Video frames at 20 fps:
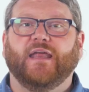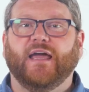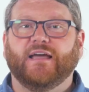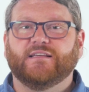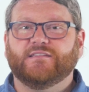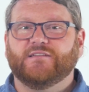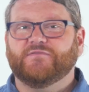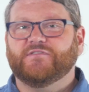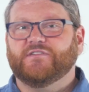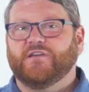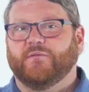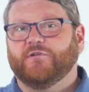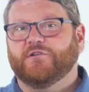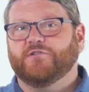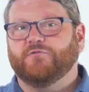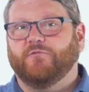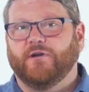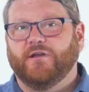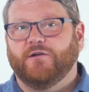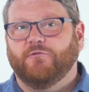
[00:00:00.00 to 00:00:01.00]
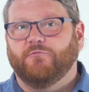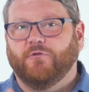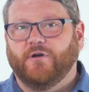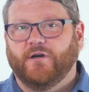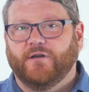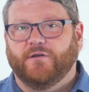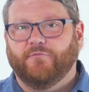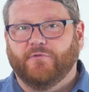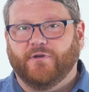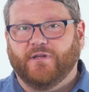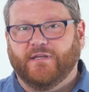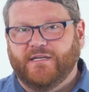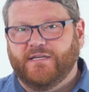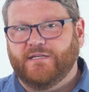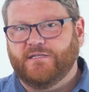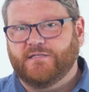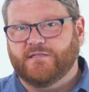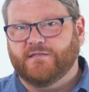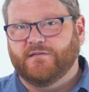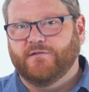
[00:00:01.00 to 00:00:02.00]
as of summer 21
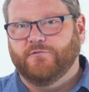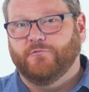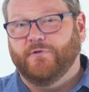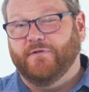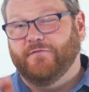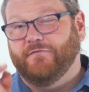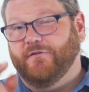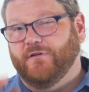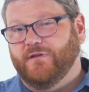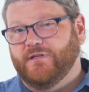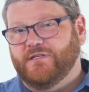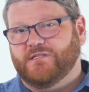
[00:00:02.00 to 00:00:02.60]
release, we fully